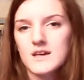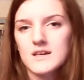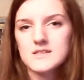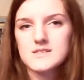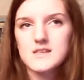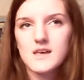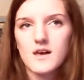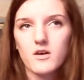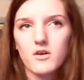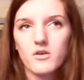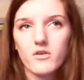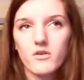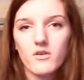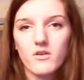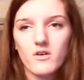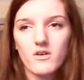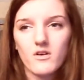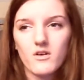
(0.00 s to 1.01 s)
So
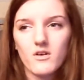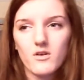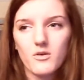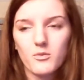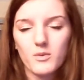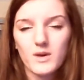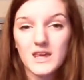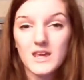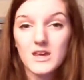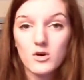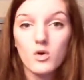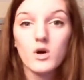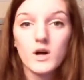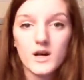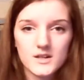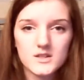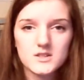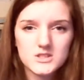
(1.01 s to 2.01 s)
we all
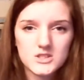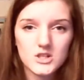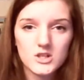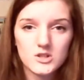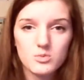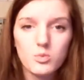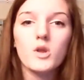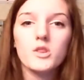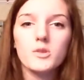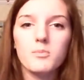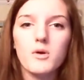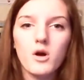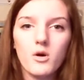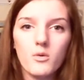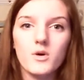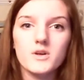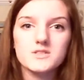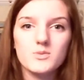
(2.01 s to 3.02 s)
understood what the
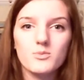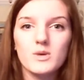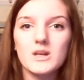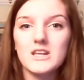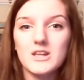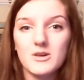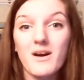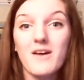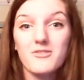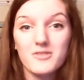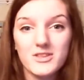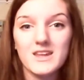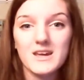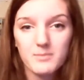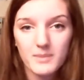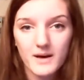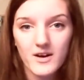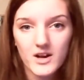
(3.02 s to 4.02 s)
plot was and we knew everything
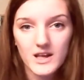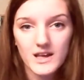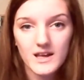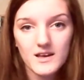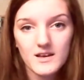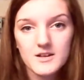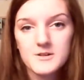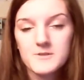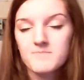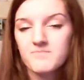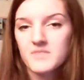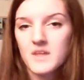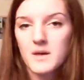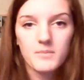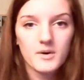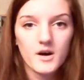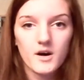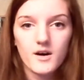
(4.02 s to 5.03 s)
about it,
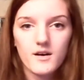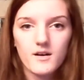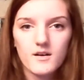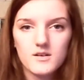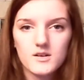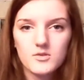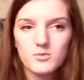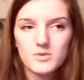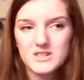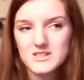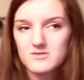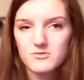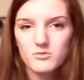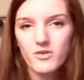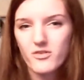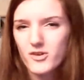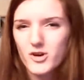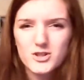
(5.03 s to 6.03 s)
but
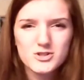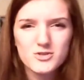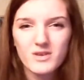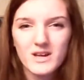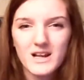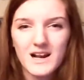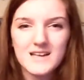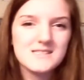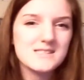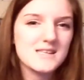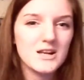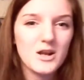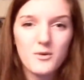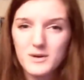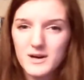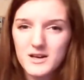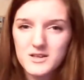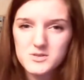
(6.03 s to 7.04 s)
we forgot to realise that no
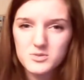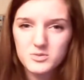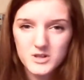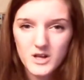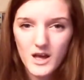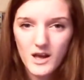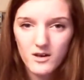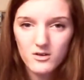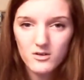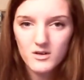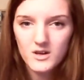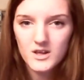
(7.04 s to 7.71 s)
one else would know.